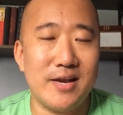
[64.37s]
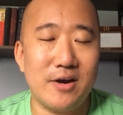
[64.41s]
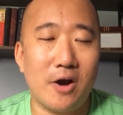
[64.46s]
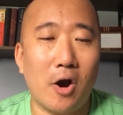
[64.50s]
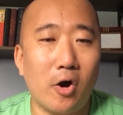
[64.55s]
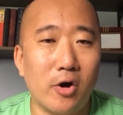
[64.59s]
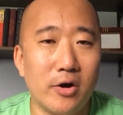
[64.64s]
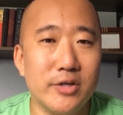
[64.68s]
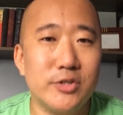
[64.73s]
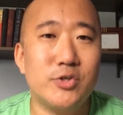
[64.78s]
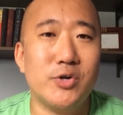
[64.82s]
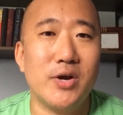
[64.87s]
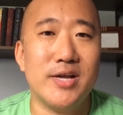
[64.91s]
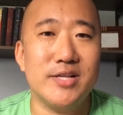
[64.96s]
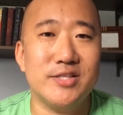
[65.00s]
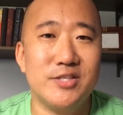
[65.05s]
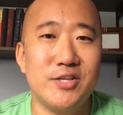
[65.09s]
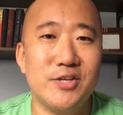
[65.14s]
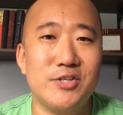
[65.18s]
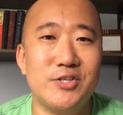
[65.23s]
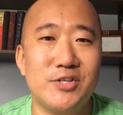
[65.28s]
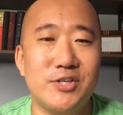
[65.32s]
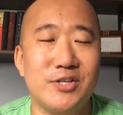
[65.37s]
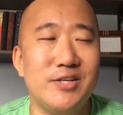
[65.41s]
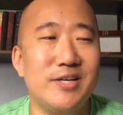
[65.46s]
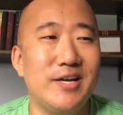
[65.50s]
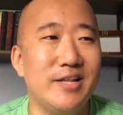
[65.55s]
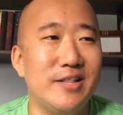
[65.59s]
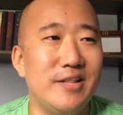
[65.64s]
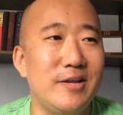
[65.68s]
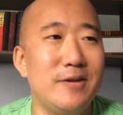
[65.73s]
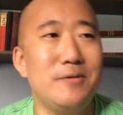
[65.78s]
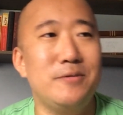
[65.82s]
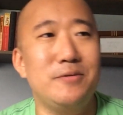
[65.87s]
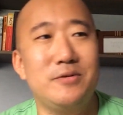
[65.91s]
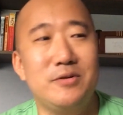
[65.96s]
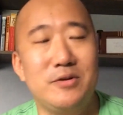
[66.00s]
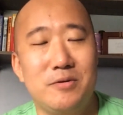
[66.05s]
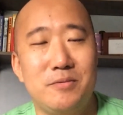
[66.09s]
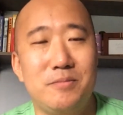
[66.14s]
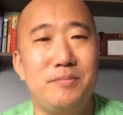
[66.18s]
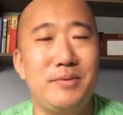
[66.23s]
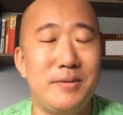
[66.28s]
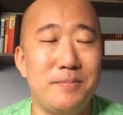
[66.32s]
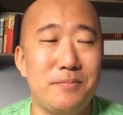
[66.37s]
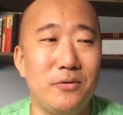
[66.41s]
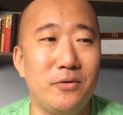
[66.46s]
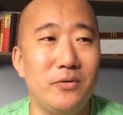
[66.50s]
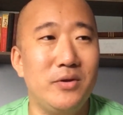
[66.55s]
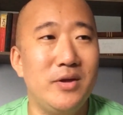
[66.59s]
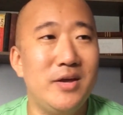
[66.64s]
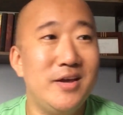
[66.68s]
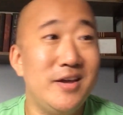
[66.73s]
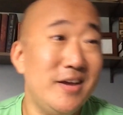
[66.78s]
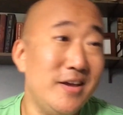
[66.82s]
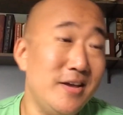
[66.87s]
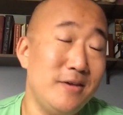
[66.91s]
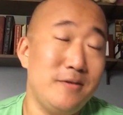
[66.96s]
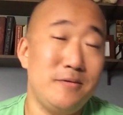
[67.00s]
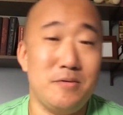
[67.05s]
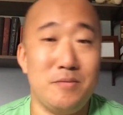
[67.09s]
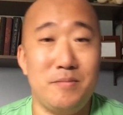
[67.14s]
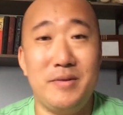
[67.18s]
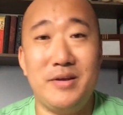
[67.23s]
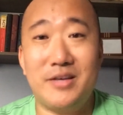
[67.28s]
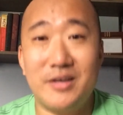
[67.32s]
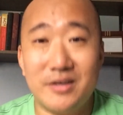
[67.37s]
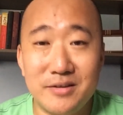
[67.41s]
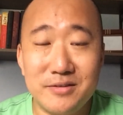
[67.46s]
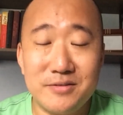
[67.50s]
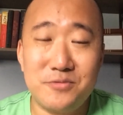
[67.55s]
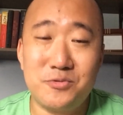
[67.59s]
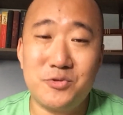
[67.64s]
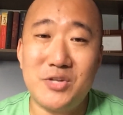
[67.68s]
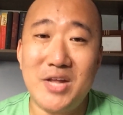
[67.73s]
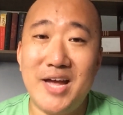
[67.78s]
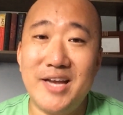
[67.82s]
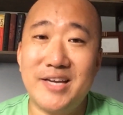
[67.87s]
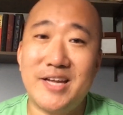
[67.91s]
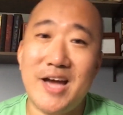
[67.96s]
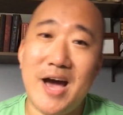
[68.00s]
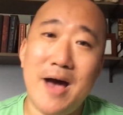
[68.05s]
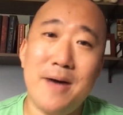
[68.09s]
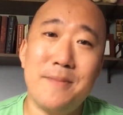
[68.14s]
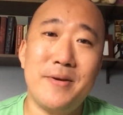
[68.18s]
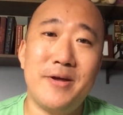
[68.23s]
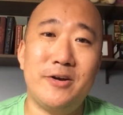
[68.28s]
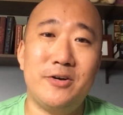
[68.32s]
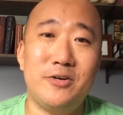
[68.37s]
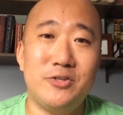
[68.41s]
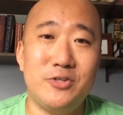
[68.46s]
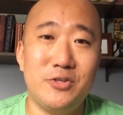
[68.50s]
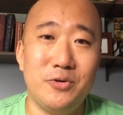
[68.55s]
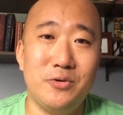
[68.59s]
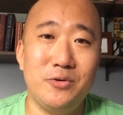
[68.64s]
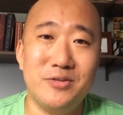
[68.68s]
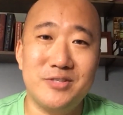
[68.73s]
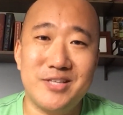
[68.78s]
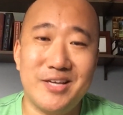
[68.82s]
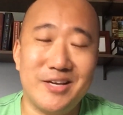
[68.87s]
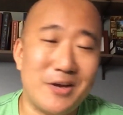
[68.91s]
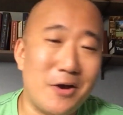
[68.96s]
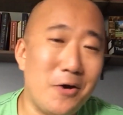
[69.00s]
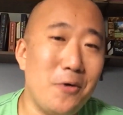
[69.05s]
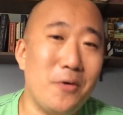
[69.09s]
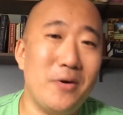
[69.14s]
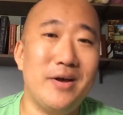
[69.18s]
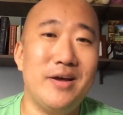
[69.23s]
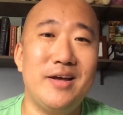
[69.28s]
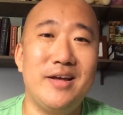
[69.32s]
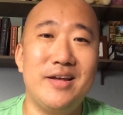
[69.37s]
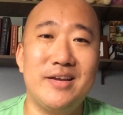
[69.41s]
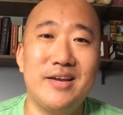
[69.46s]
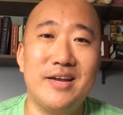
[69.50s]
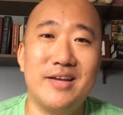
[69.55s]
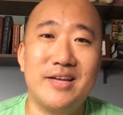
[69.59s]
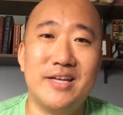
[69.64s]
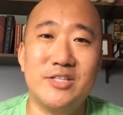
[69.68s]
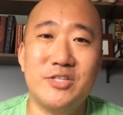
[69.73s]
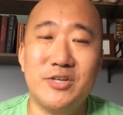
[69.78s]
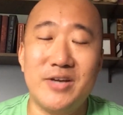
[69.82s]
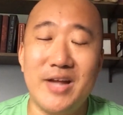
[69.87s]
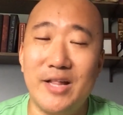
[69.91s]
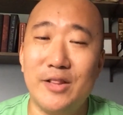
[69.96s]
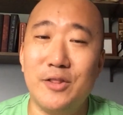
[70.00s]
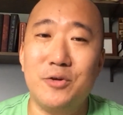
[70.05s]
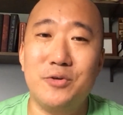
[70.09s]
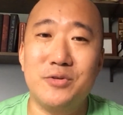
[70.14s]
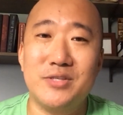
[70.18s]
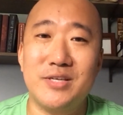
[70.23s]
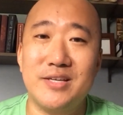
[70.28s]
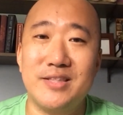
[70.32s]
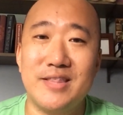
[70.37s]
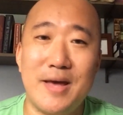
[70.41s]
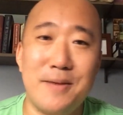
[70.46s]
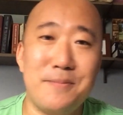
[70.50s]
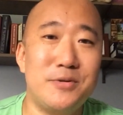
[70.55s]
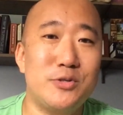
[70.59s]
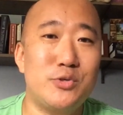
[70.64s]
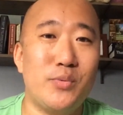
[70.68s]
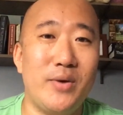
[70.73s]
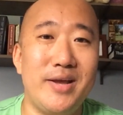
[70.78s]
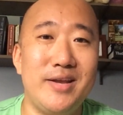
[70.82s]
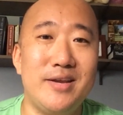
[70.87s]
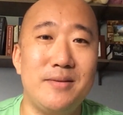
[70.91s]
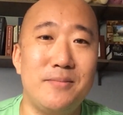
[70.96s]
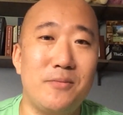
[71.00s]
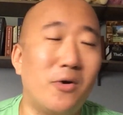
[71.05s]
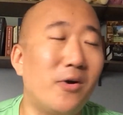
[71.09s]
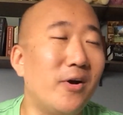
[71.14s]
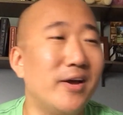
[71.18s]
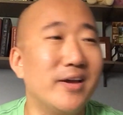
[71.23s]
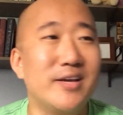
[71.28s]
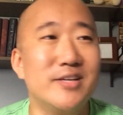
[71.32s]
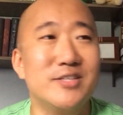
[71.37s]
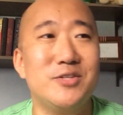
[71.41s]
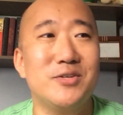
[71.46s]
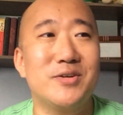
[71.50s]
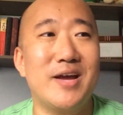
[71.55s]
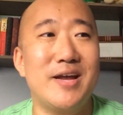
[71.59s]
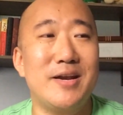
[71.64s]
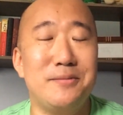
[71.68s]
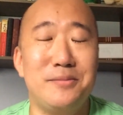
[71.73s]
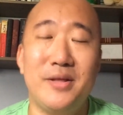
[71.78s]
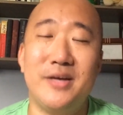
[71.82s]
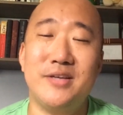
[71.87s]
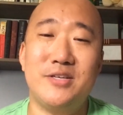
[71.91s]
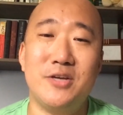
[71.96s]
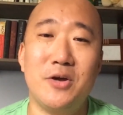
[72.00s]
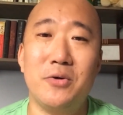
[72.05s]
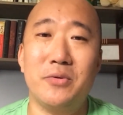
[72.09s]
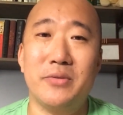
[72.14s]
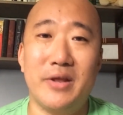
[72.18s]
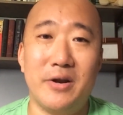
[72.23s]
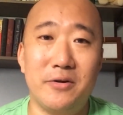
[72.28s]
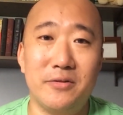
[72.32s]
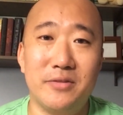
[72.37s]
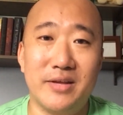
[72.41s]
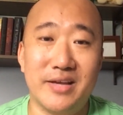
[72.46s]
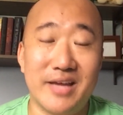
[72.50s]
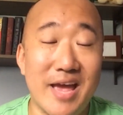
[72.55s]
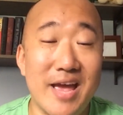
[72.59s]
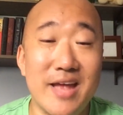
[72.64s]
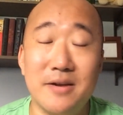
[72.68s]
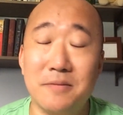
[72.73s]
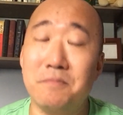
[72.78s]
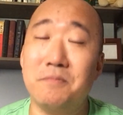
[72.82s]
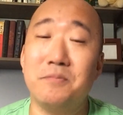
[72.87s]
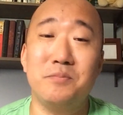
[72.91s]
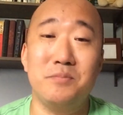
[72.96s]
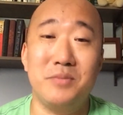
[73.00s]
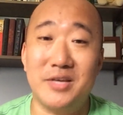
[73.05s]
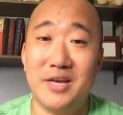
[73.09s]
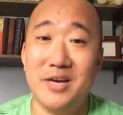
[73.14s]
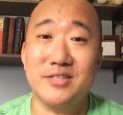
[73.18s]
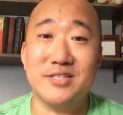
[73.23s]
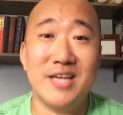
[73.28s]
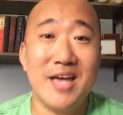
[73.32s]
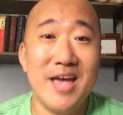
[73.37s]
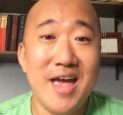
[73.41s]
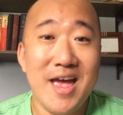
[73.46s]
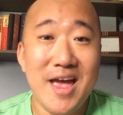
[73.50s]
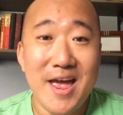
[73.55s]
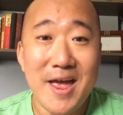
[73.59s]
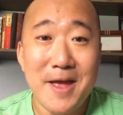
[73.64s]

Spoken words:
and are in transition, and then people make a snide comment or two? It's like, oh, I guess you're not losing that much weight anymore. I guess you kind of plateaued, that whole thing. And because